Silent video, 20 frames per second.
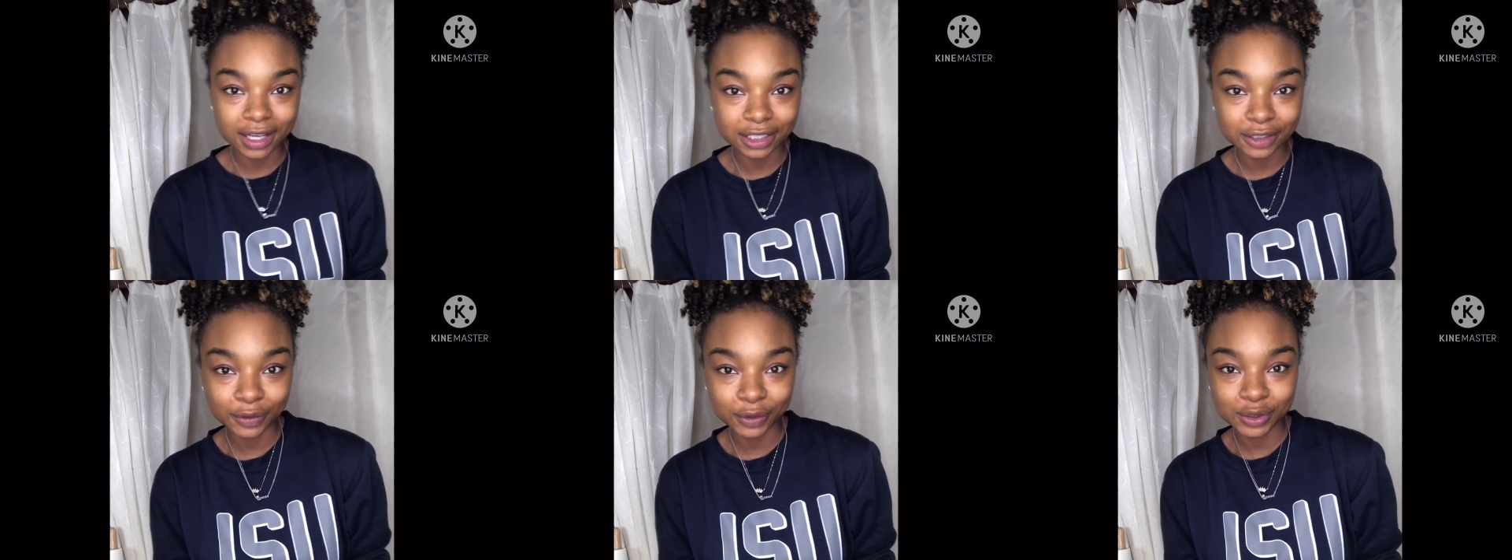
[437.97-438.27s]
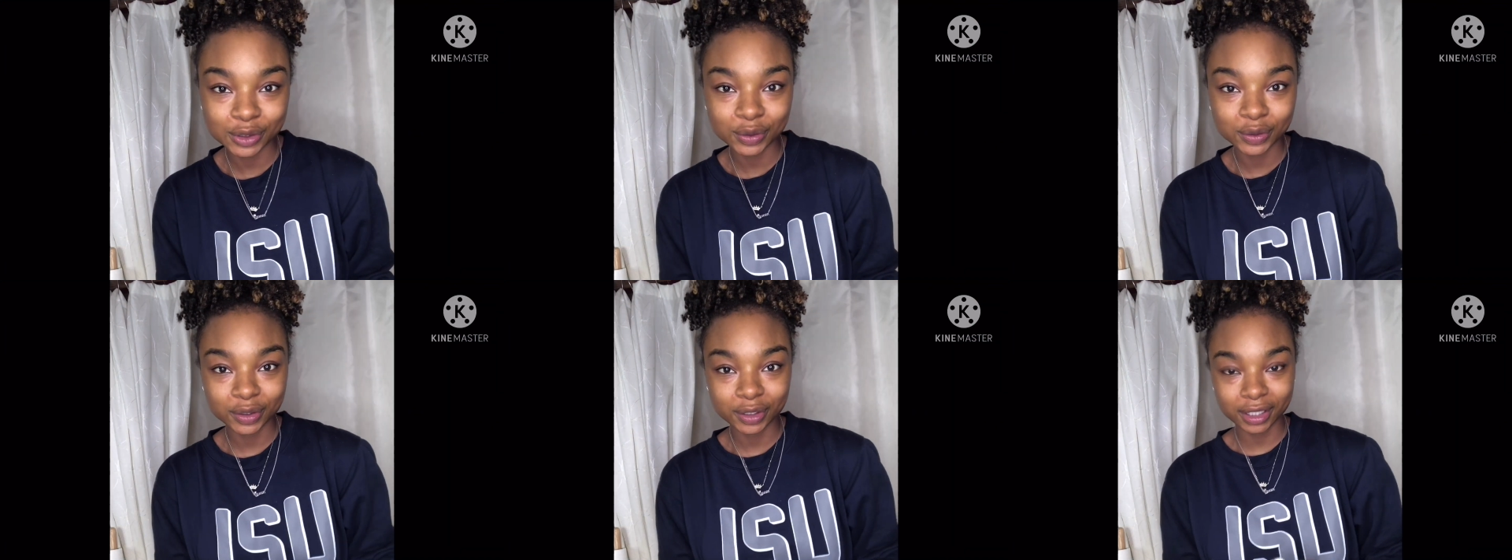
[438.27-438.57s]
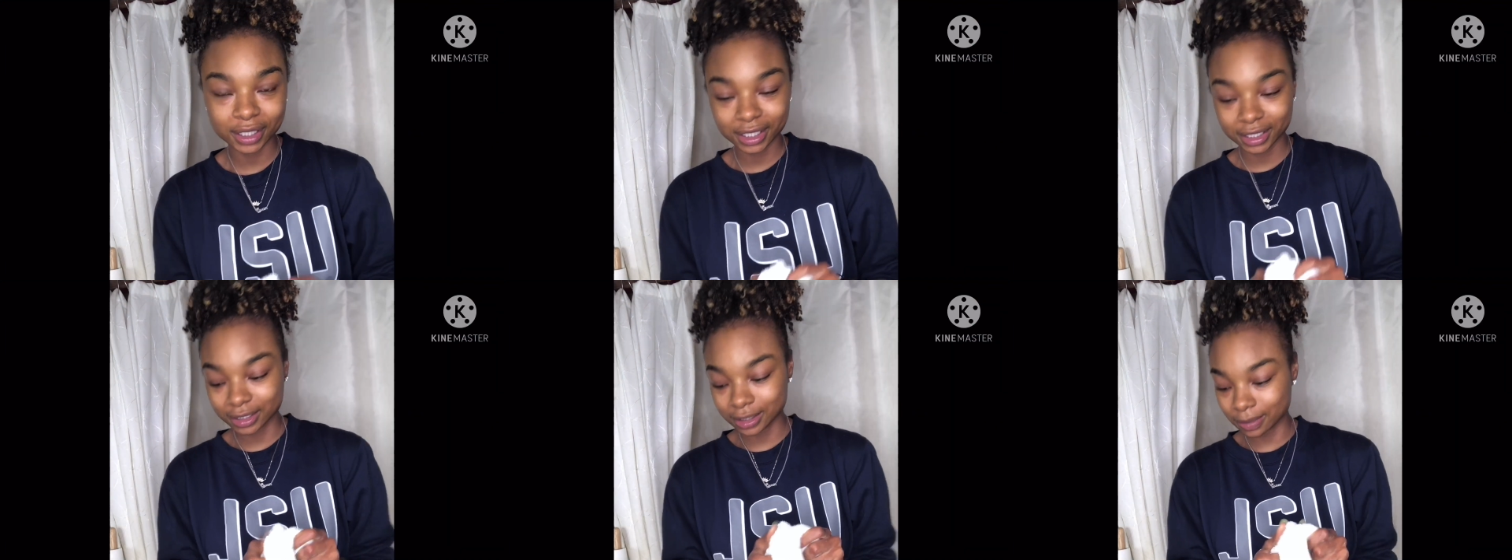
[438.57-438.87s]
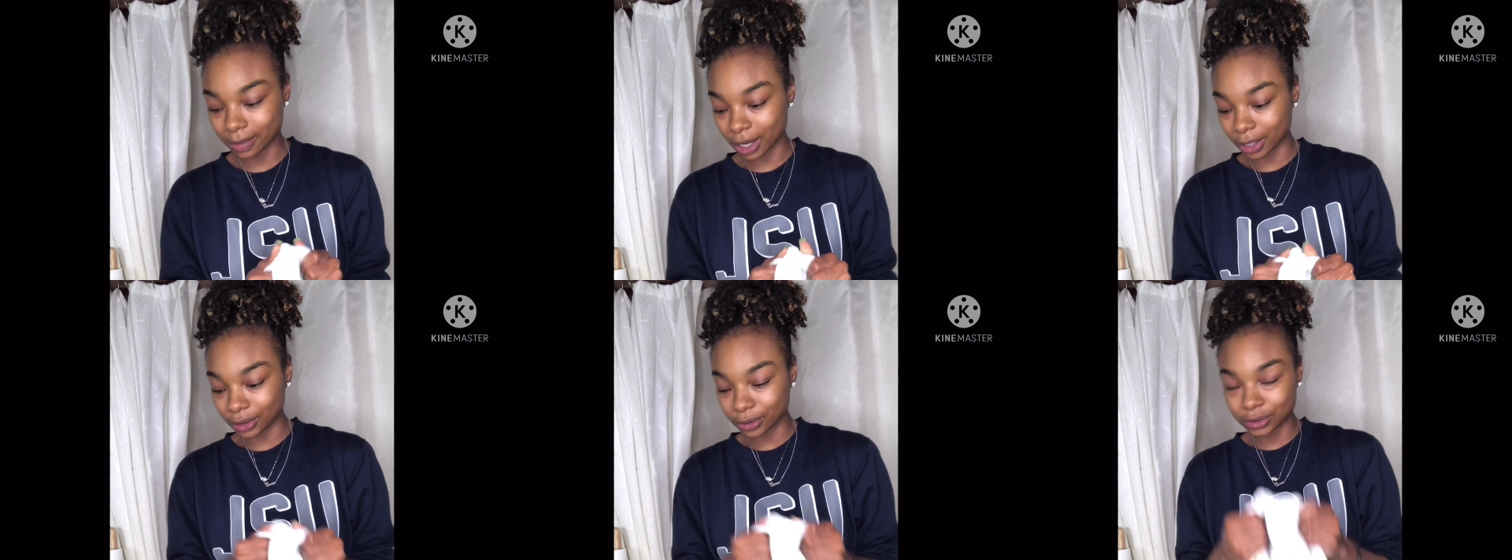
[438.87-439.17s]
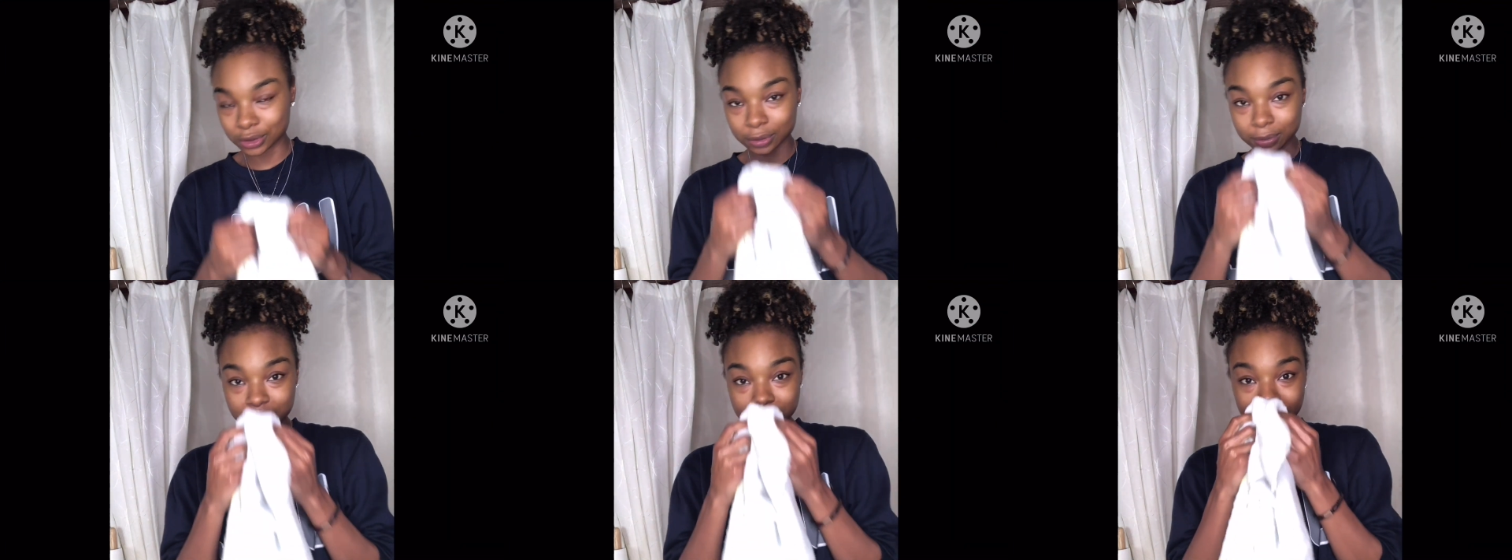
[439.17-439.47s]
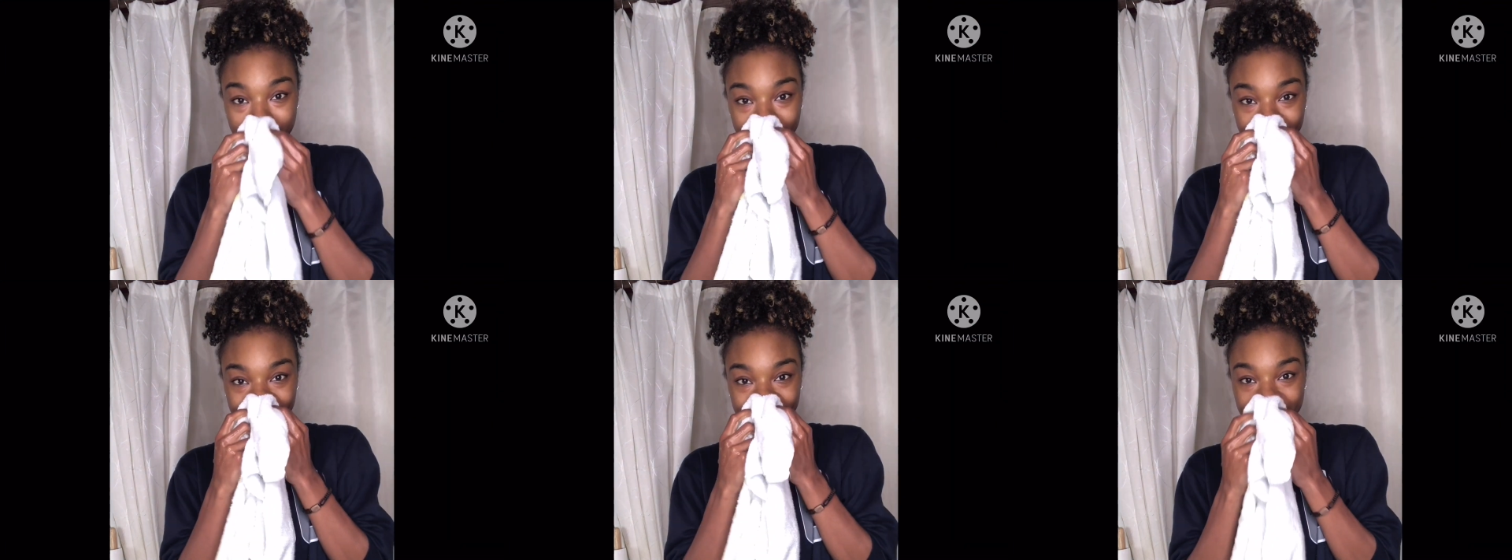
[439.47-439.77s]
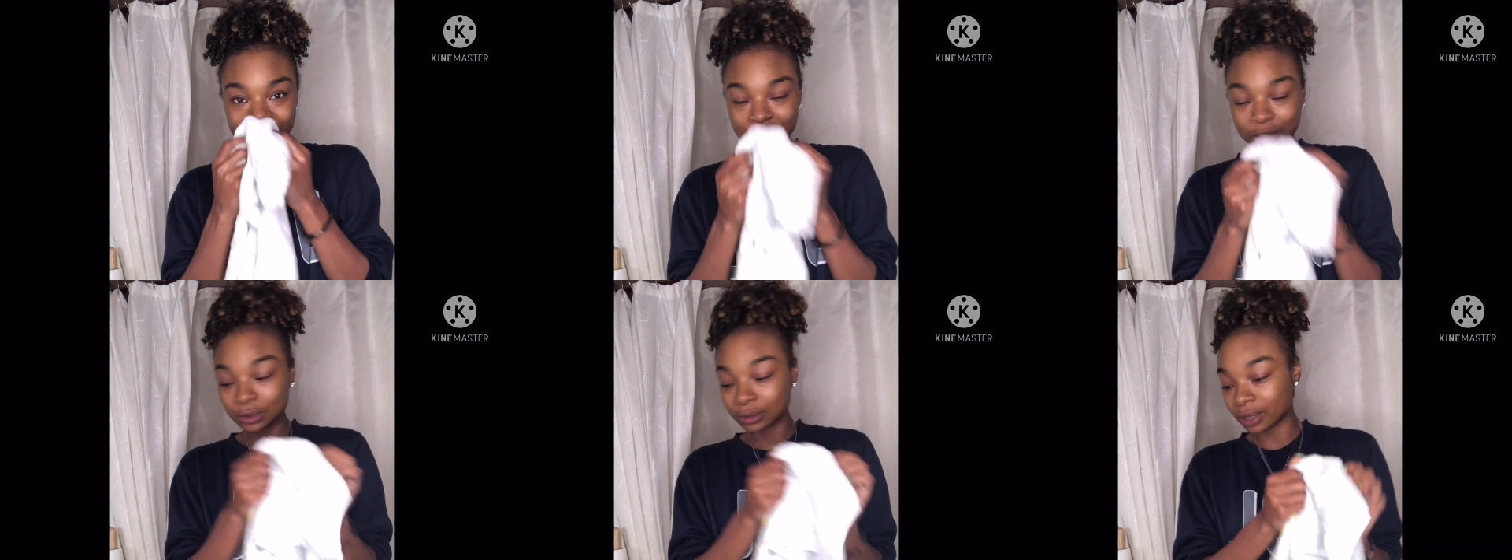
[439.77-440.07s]
for tuning in to my YouTube channel. Make
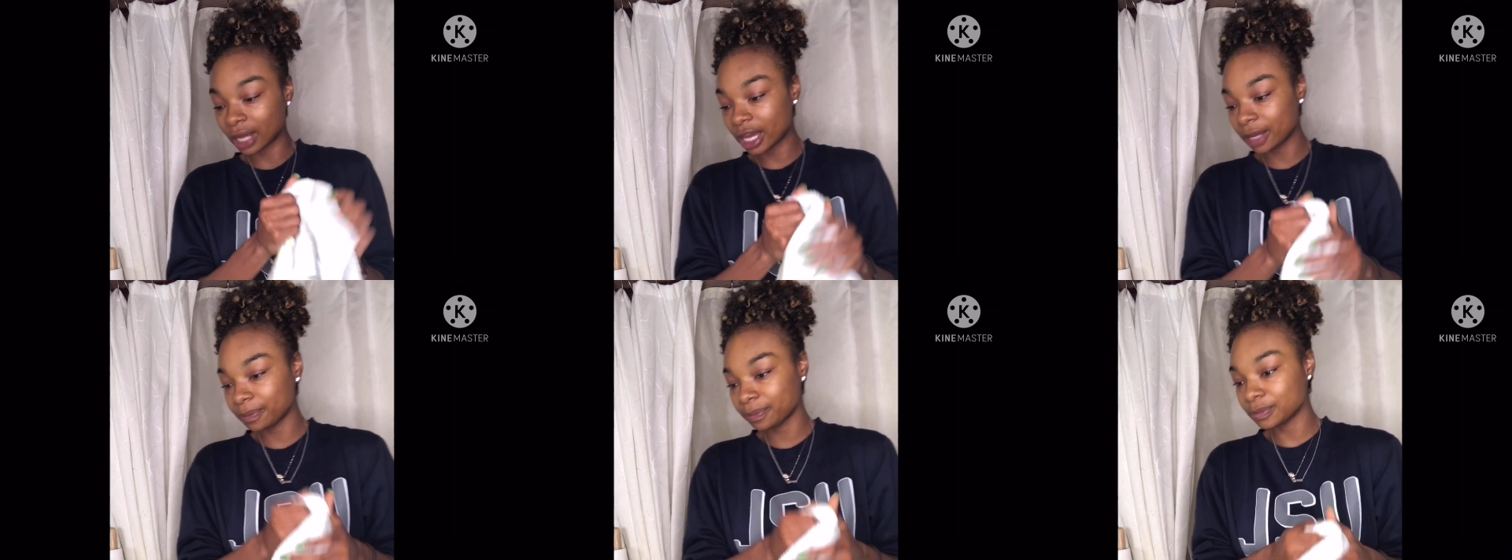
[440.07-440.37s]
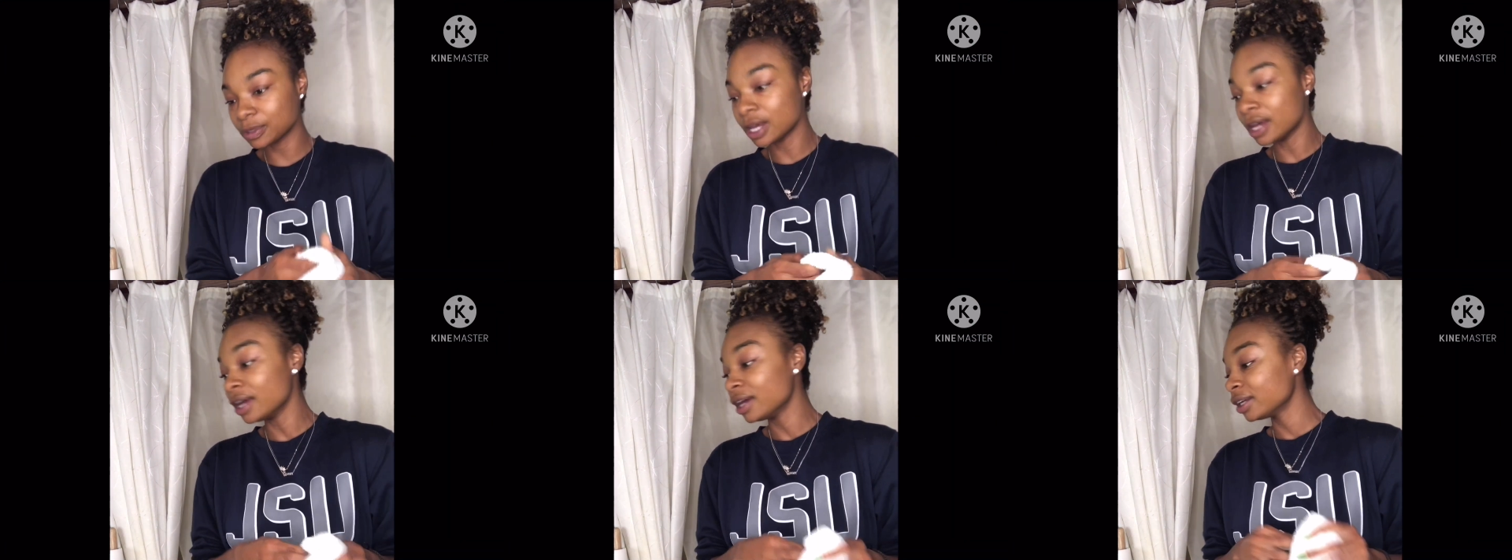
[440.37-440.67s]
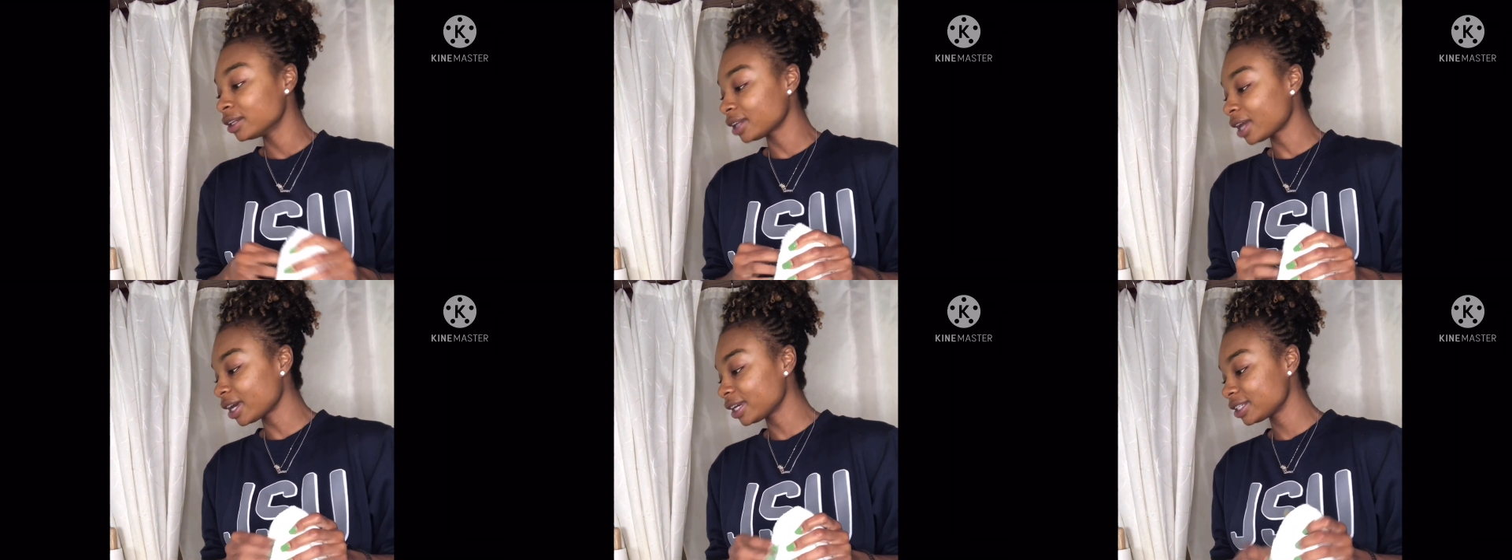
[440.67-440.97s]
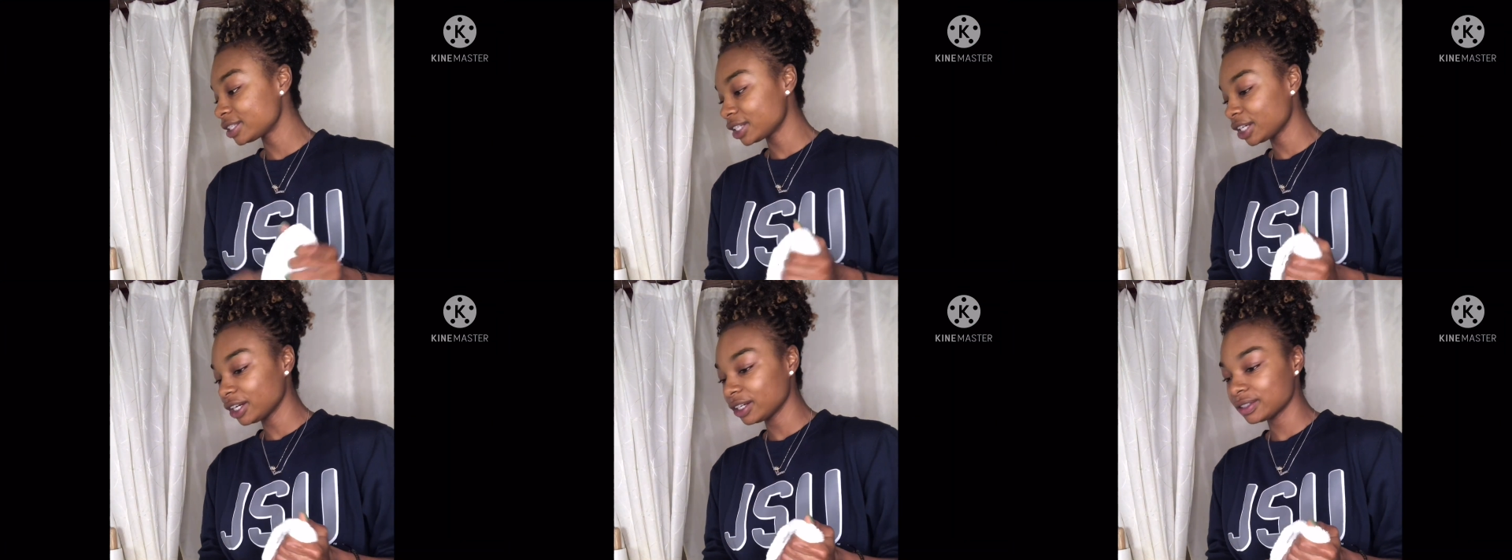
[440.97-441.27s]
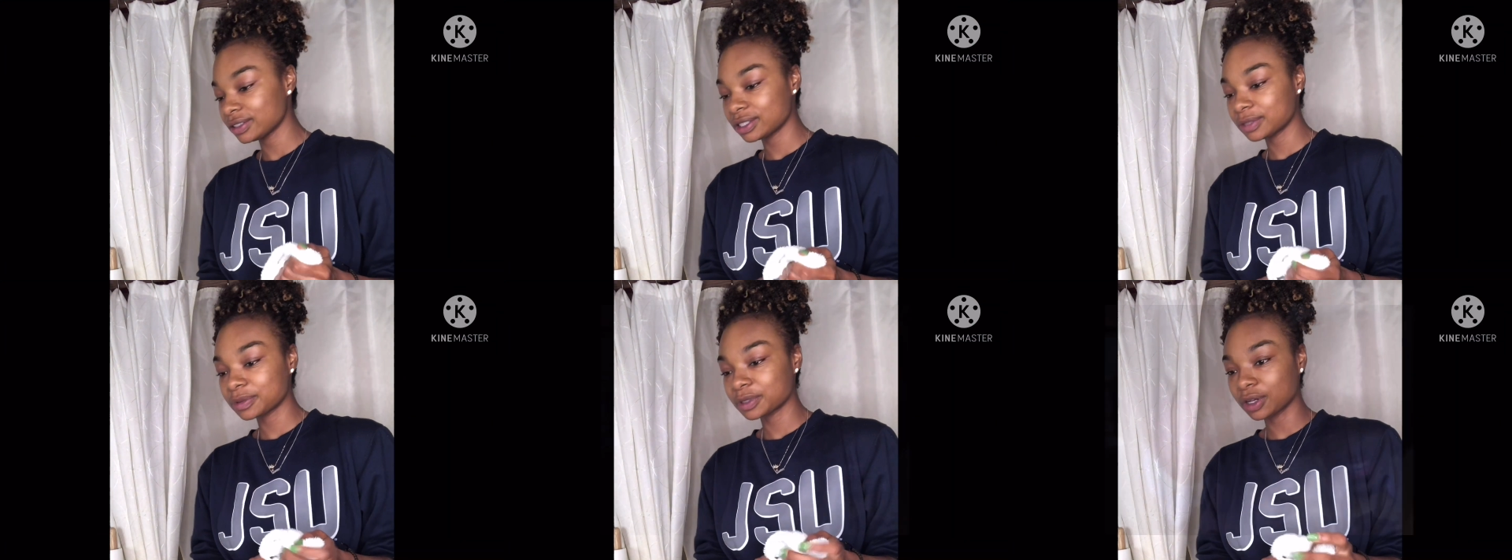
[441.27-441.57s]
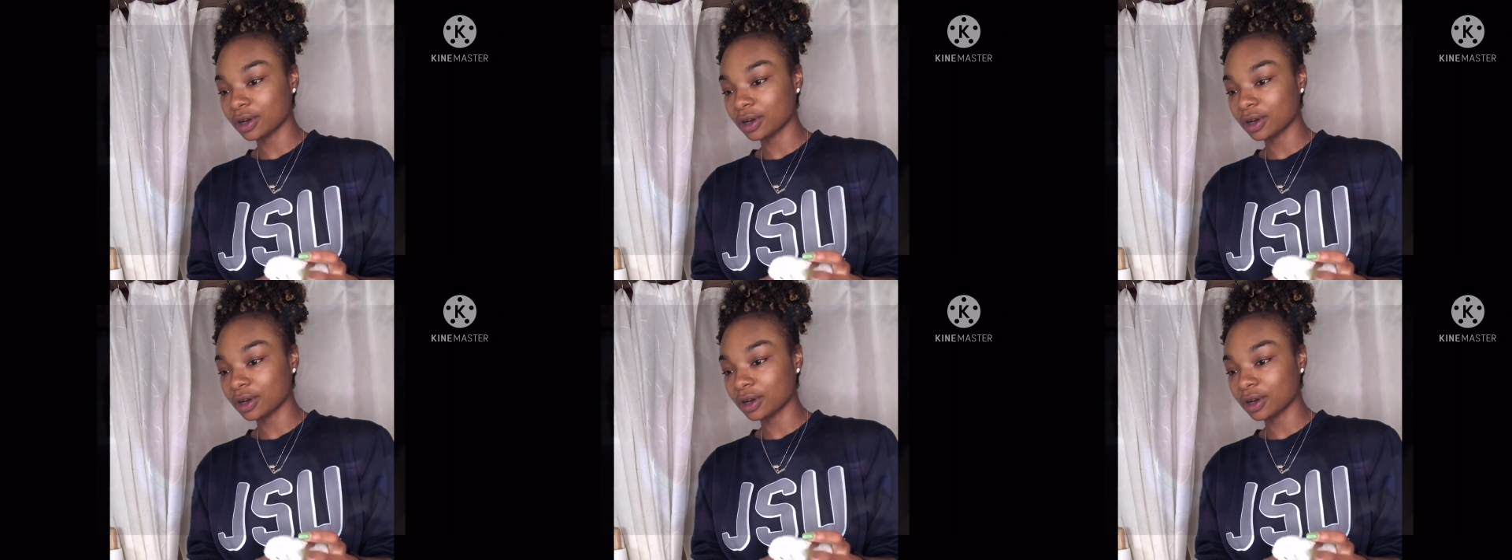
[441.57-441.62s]
sure you like, share, and subscribe.